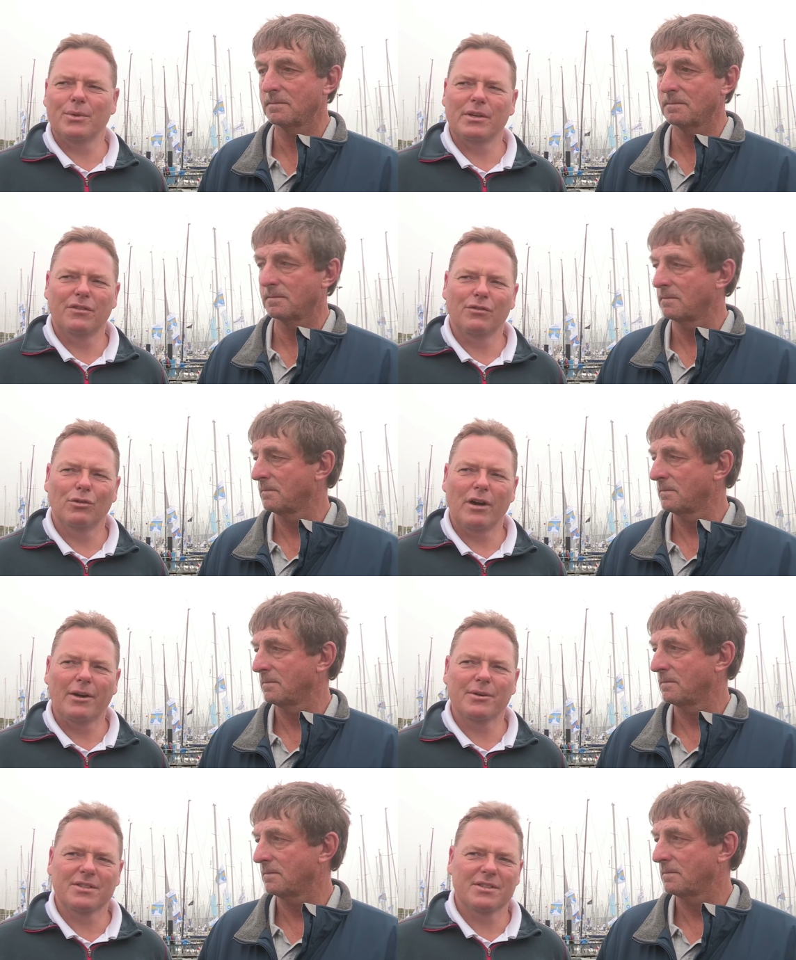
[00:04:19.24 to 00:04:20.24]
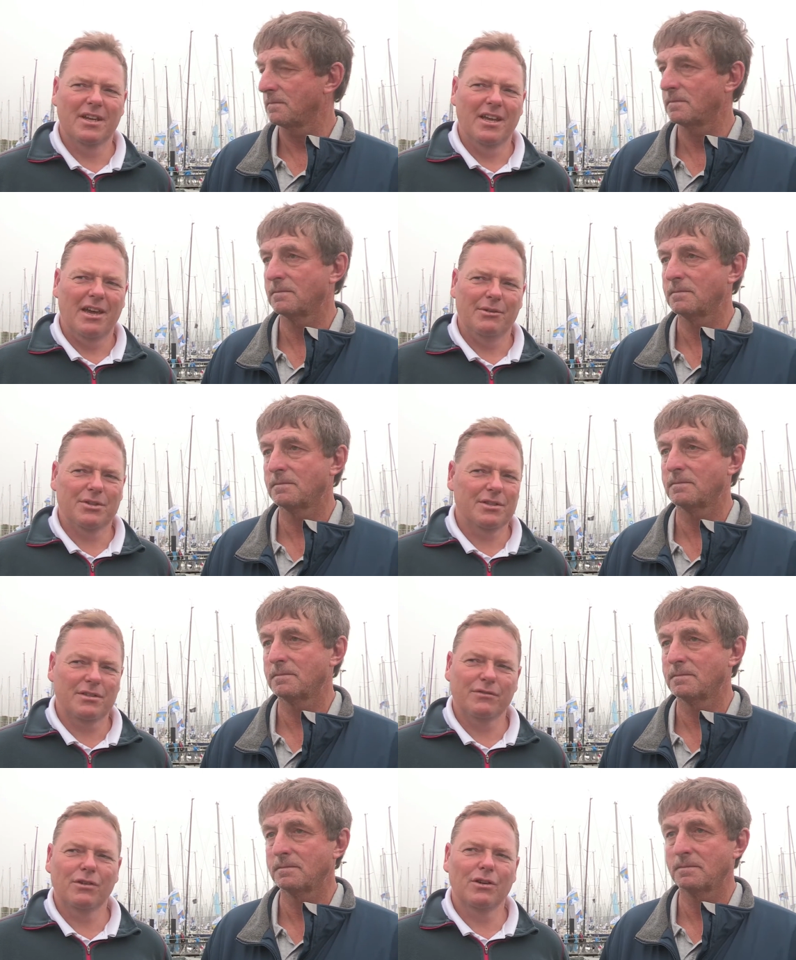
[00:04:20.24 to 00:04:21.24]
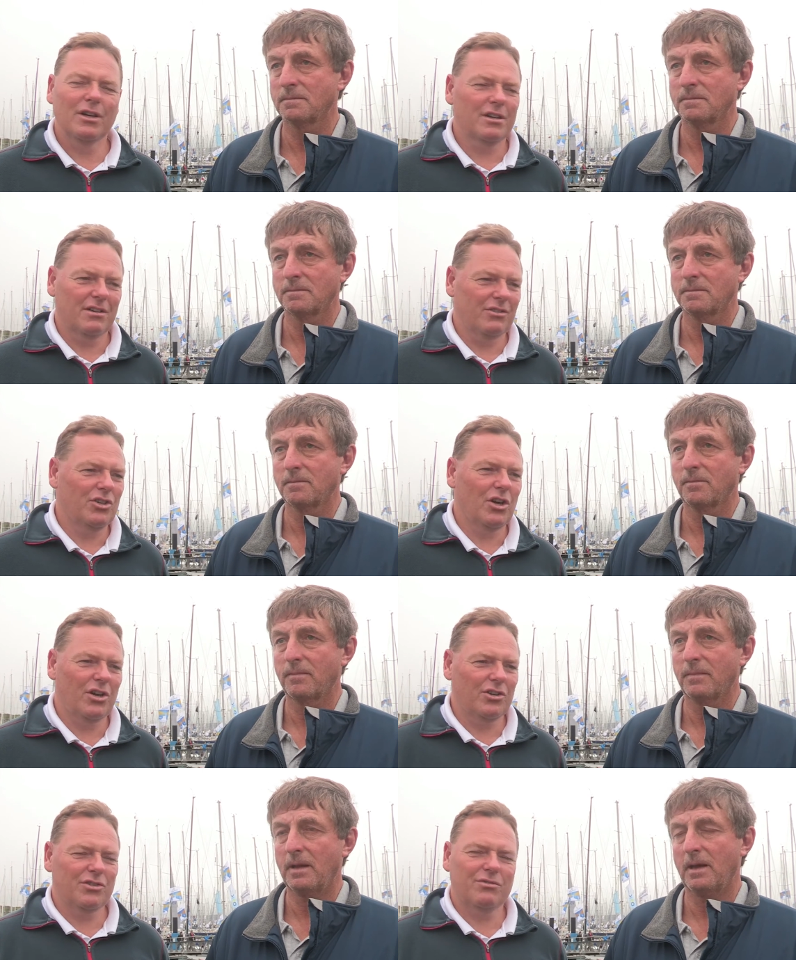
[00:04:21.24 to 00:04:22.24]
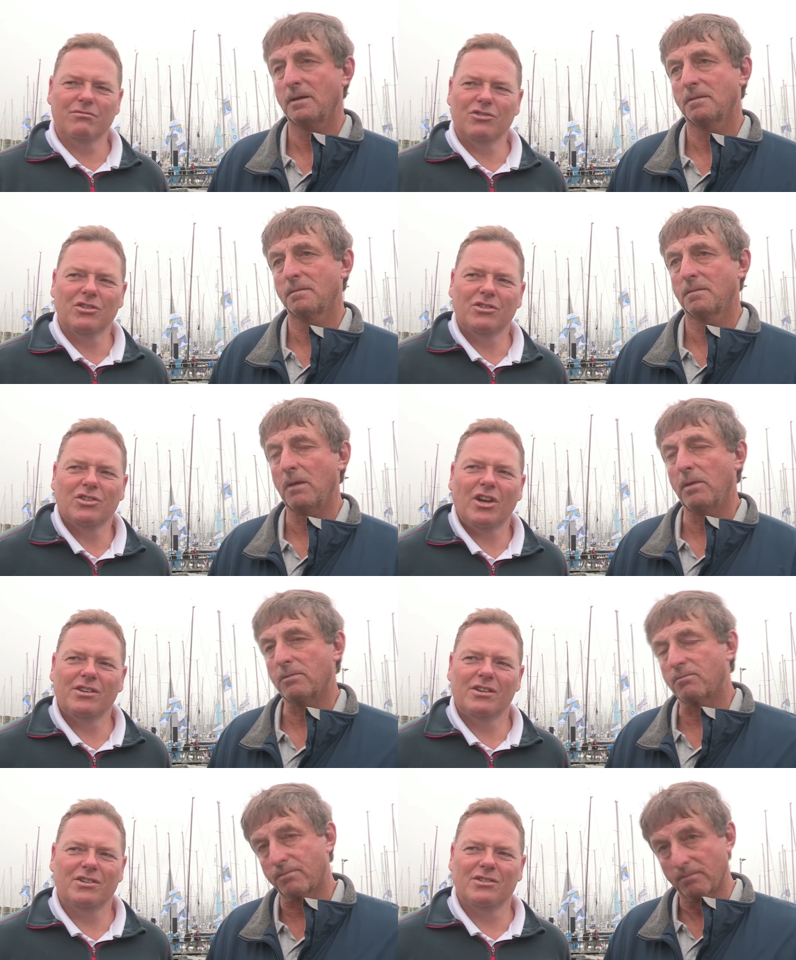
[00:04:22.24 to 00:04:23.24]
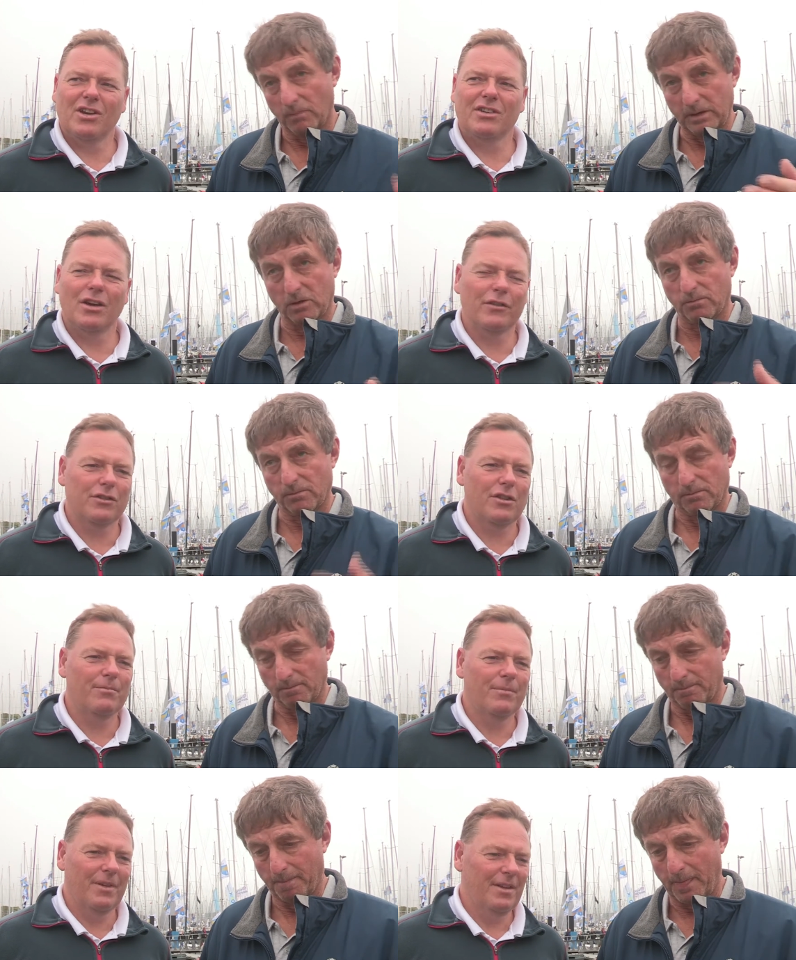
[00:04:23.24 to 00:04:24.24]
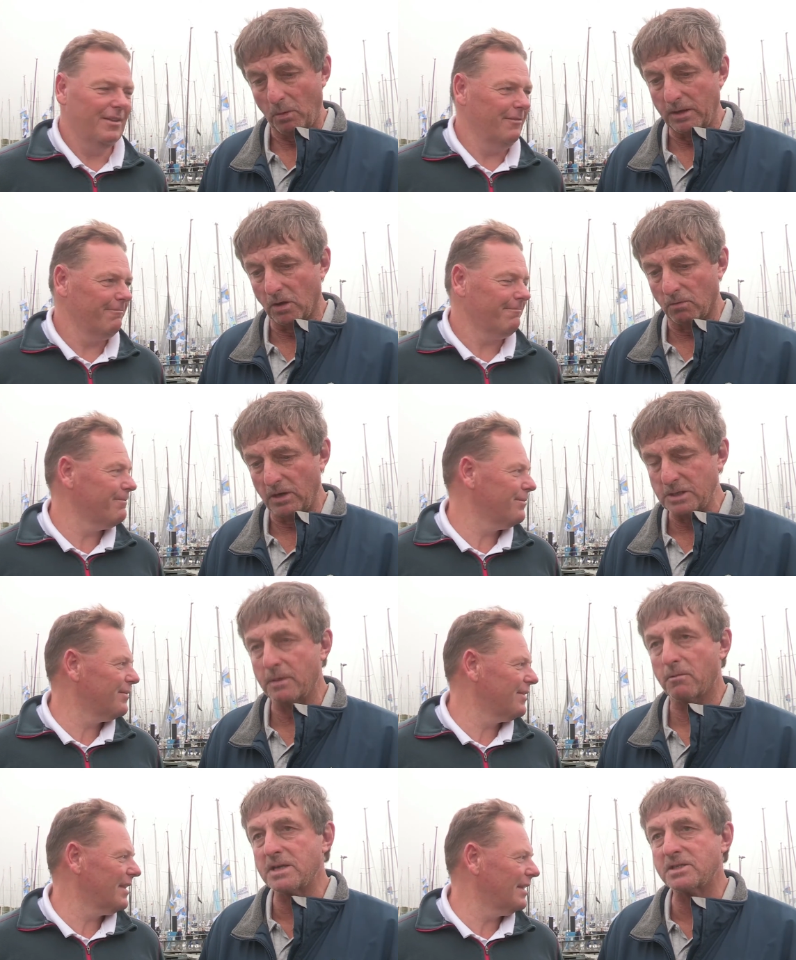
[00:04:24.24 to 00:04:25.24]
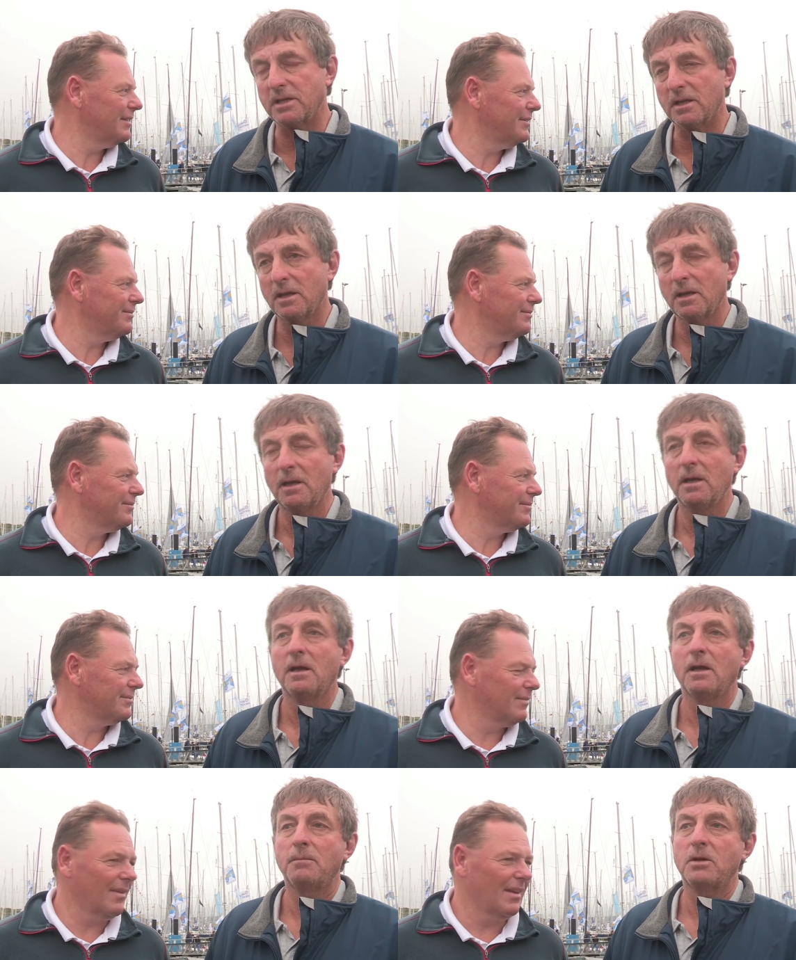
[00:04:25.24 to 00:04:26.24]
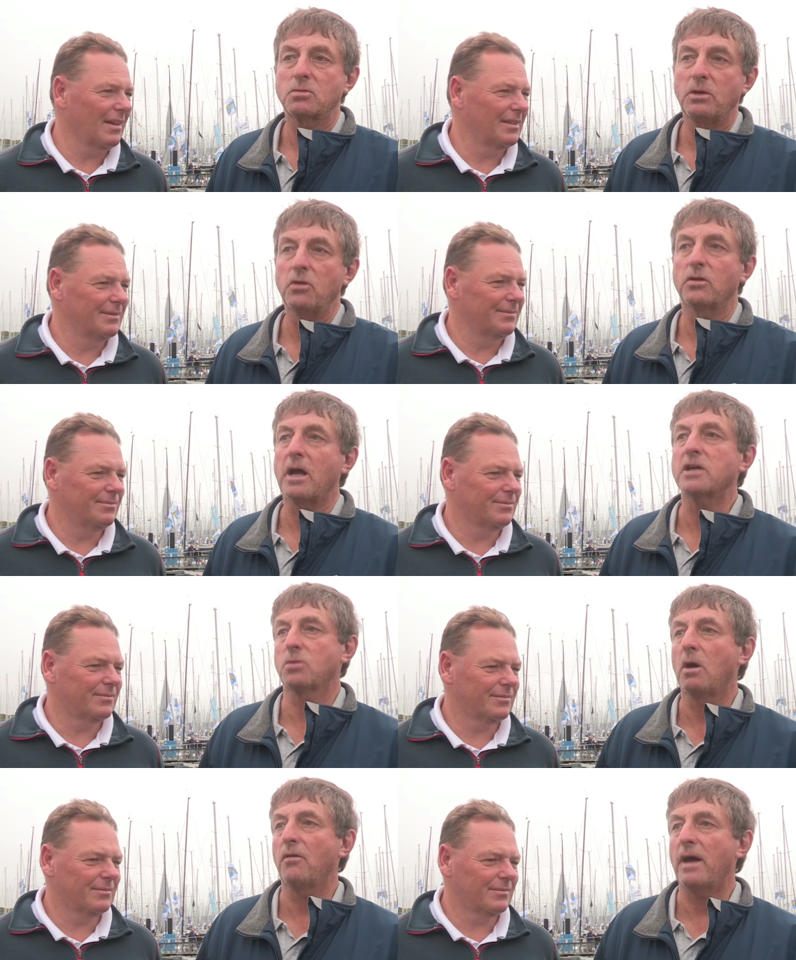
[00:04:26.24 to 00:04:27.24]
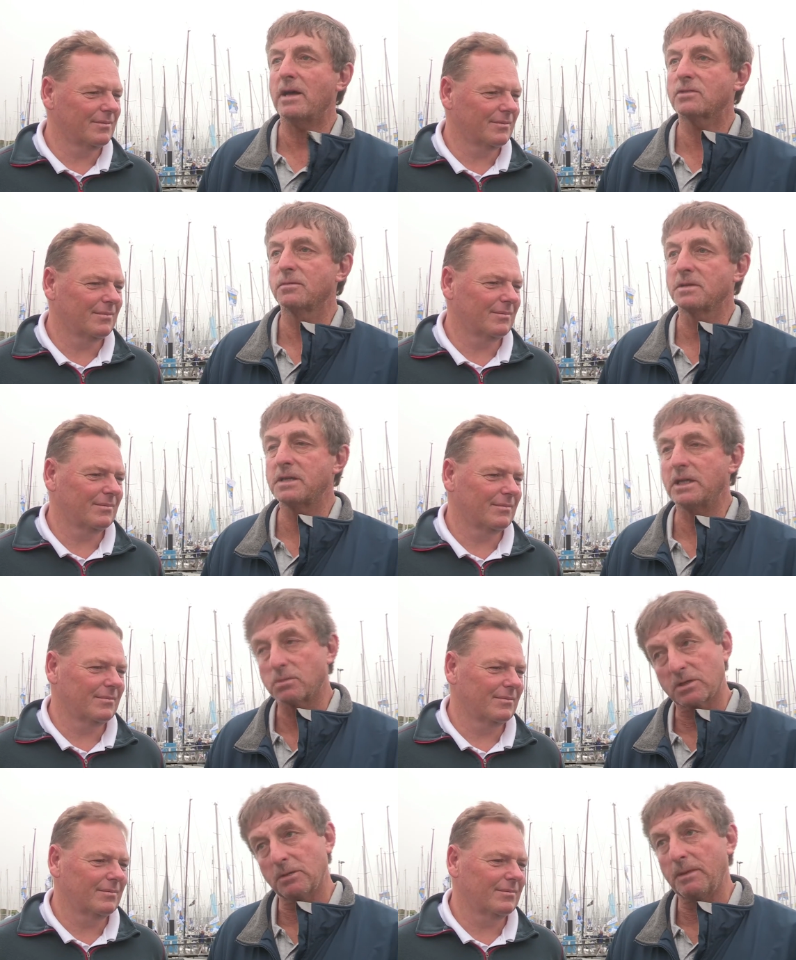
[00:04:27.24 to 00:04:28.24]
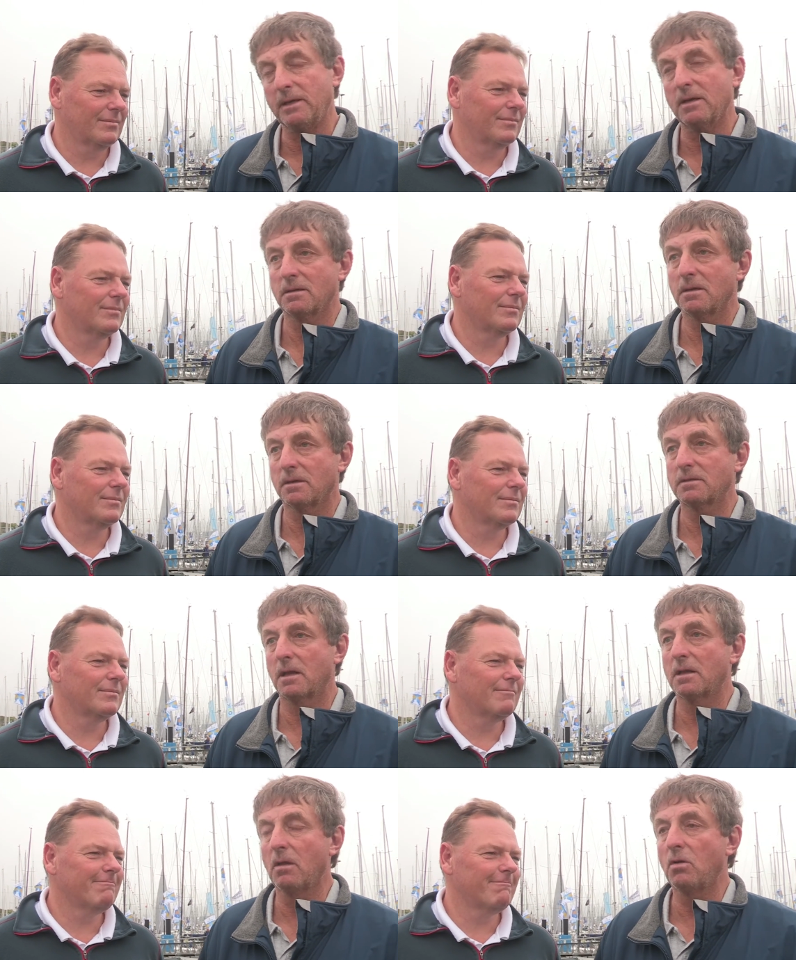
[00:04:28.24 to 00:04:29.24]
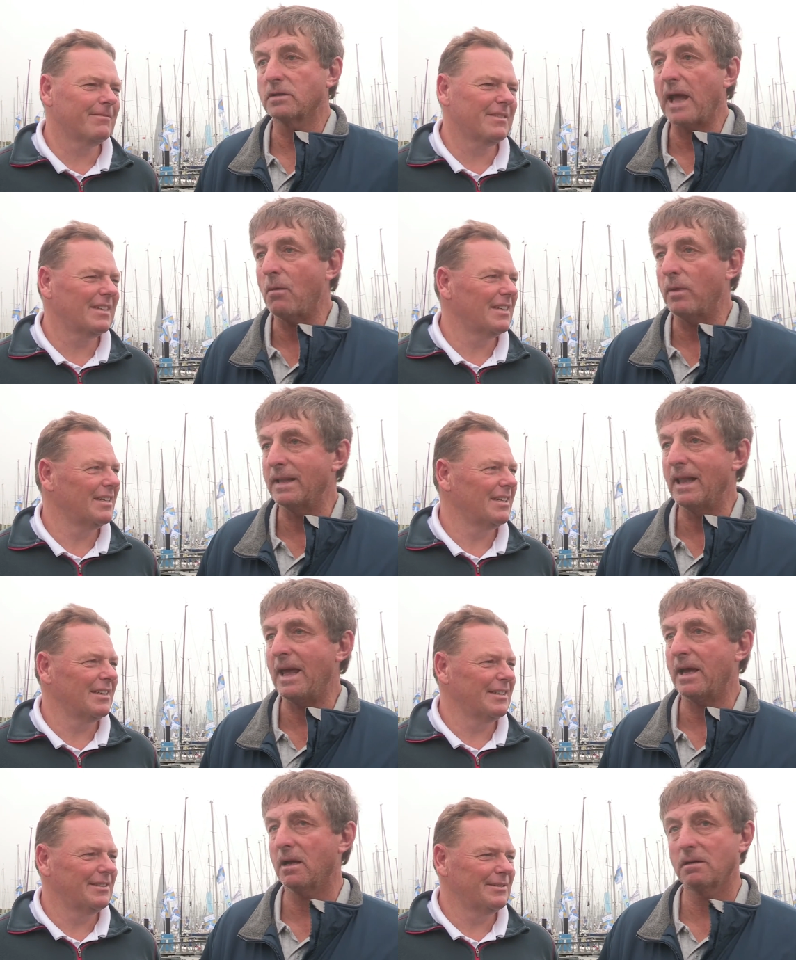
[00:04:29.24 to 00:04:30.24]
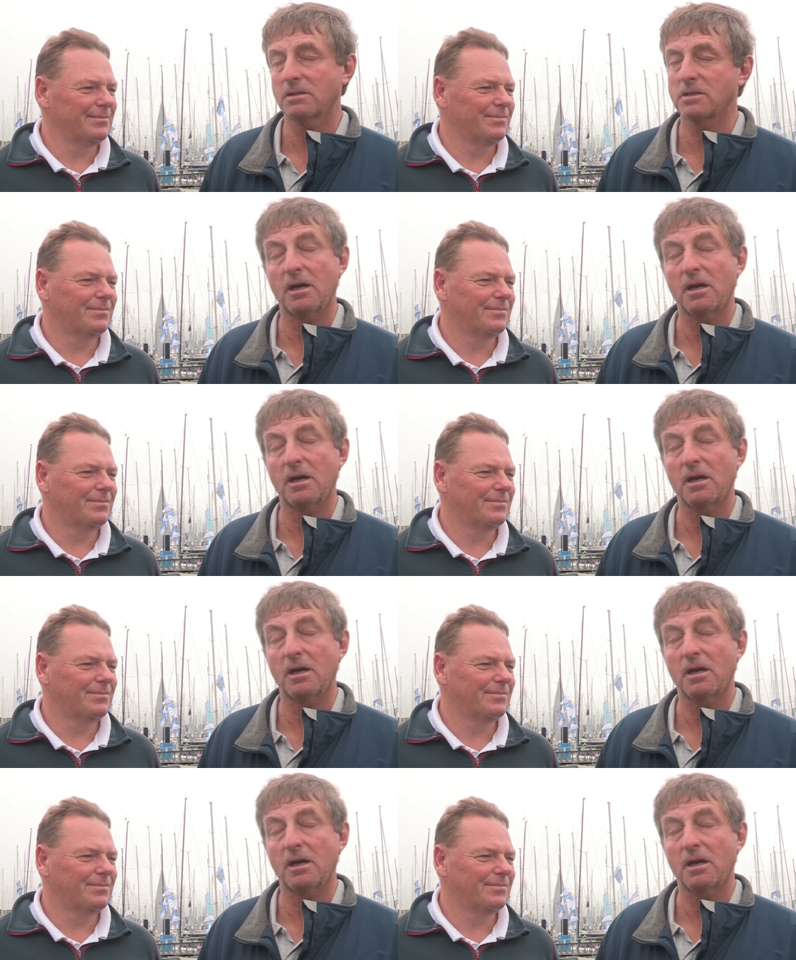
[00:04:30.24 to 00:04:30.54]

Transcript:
Speaker 1: 24 hours it was just a full-on charge, chase, chase got, after them. We'd got reasonably
Speaker 2: rested because we knew the last 12 hours from the Scillies was going to be a, a long downwind leg. It's